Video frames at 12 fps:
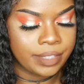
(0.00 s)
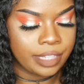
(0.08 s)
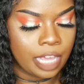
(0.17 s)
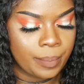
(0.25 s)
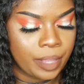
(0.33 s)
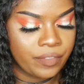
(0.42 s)

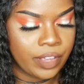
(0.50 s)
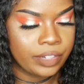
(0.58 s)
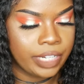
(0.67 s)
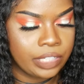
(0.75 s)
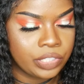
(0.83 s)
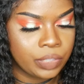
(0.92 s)
some
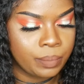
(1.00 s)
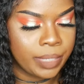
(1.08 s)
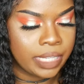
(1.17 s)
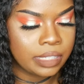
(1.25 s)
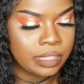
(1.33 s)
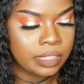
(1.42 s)
foundation
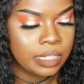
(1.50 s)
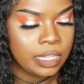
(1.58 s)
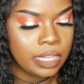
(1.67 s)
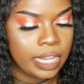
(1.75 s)
mist.